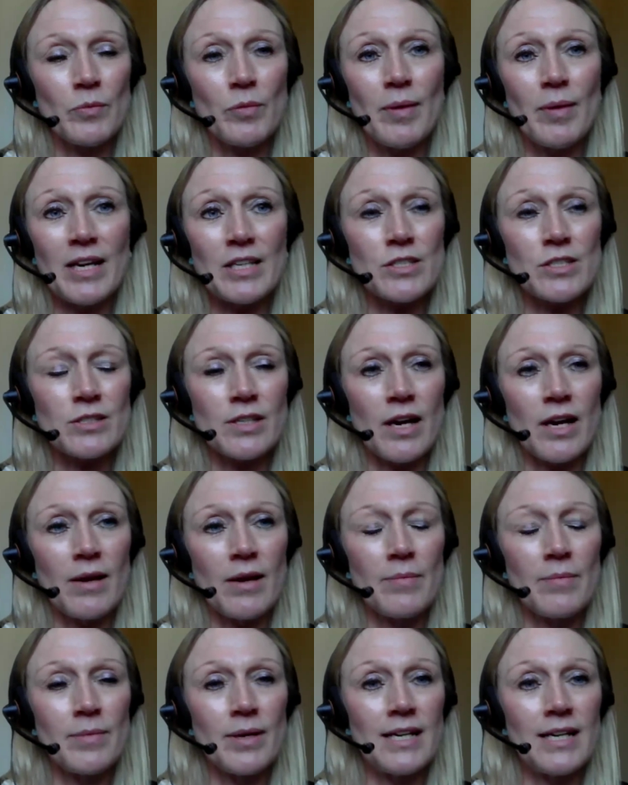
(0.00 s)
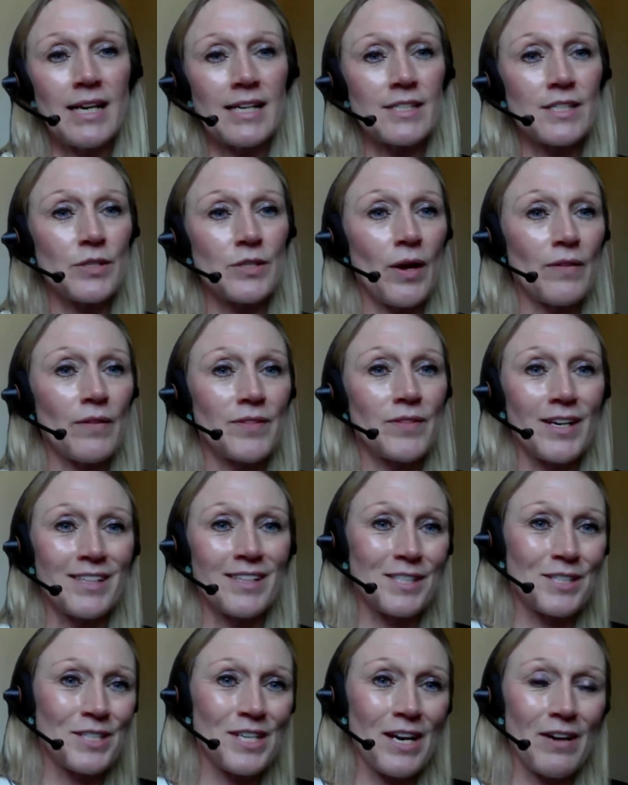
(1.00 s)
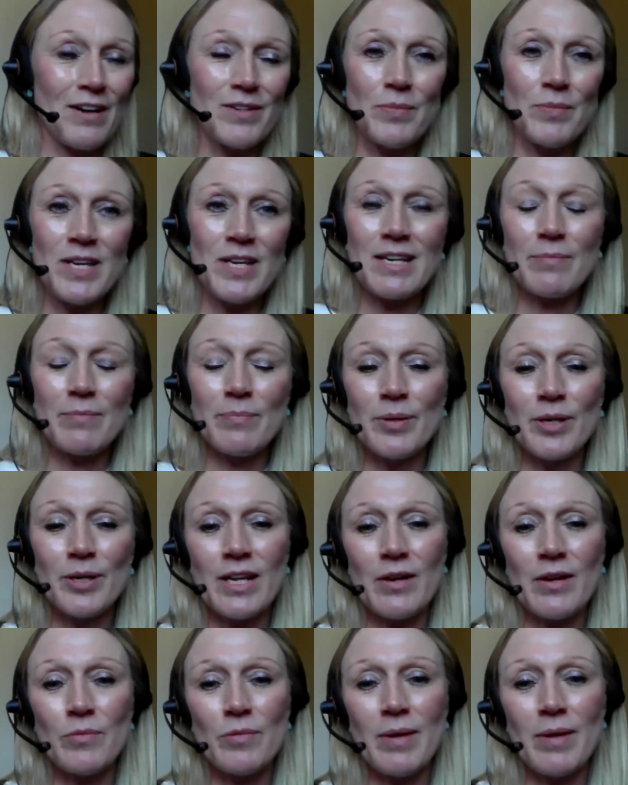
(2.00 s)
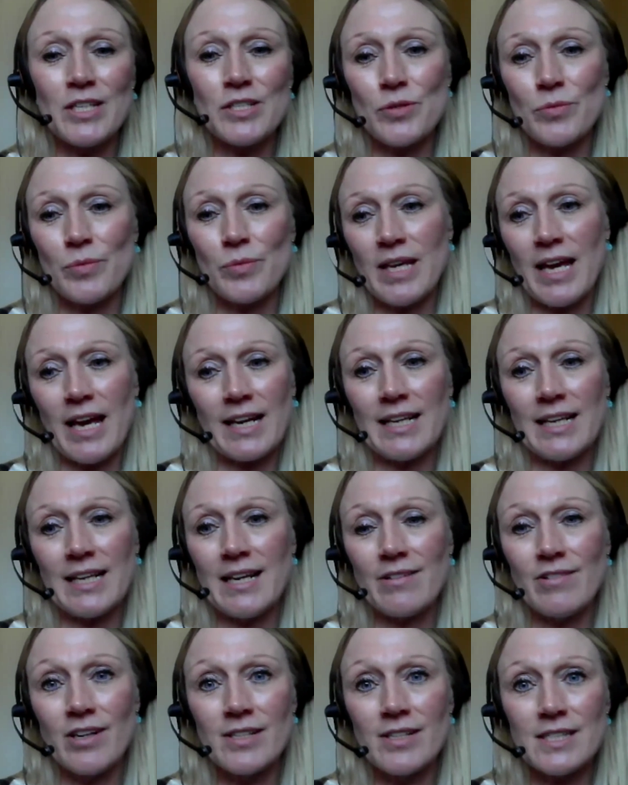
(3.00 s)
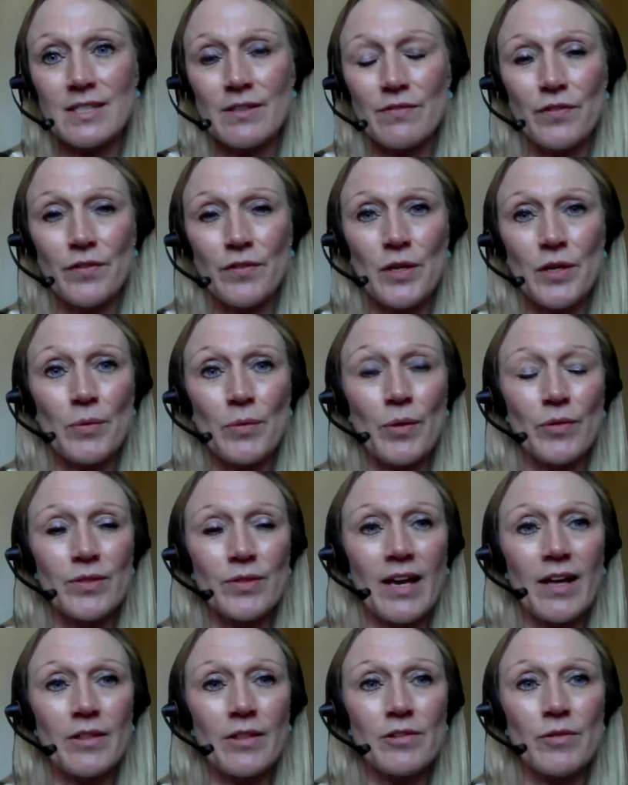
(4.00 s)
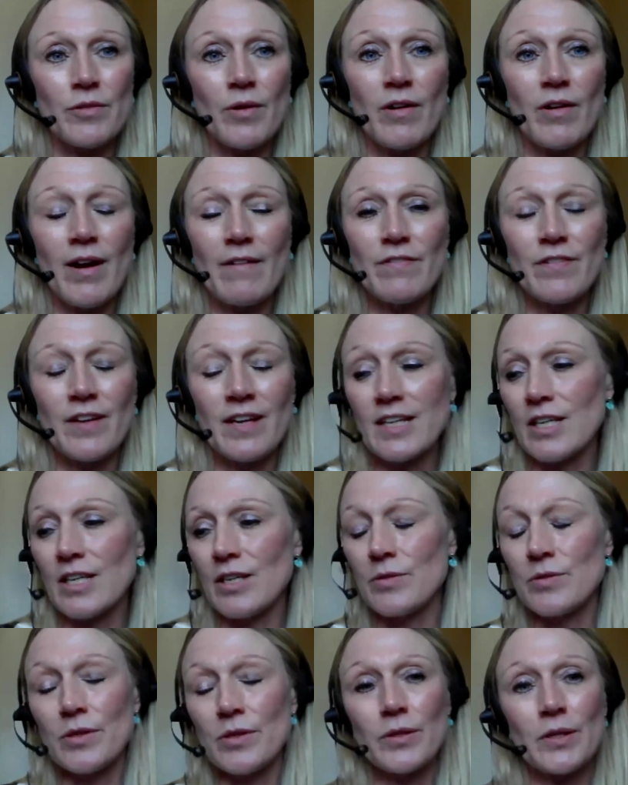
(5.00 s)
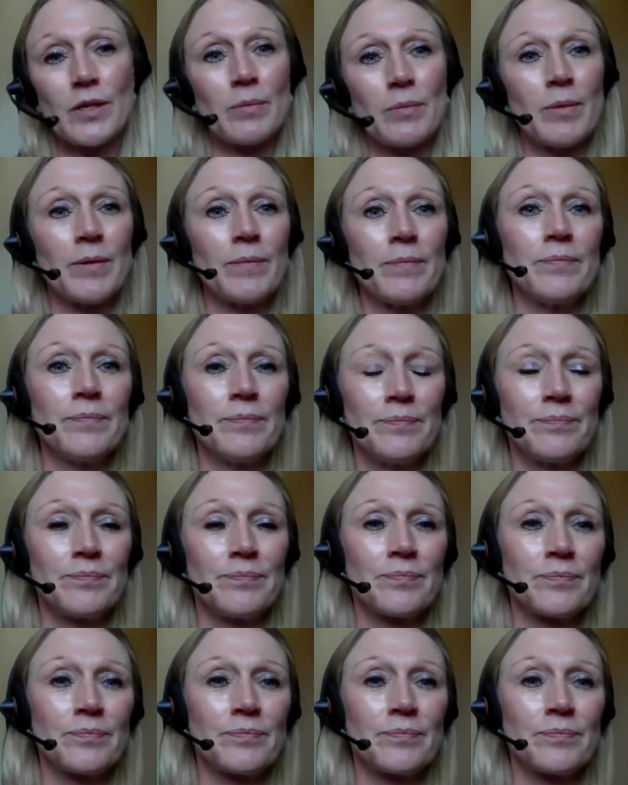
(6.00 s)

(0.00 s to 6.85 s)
make unless you have the answer, Sherry, we can put it, we'll make sure we get a clear answer for you on that through our FAQ document.